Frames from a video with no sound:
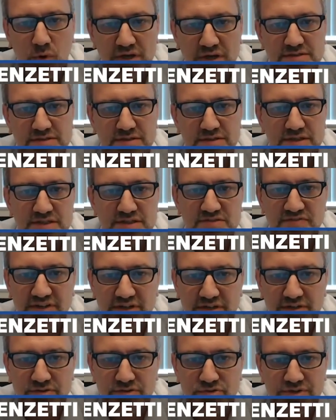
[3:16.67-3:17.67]
That is very
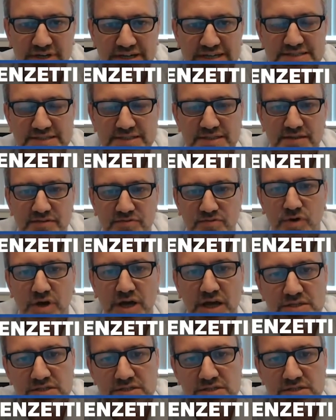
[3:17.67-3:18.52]
interesting for us.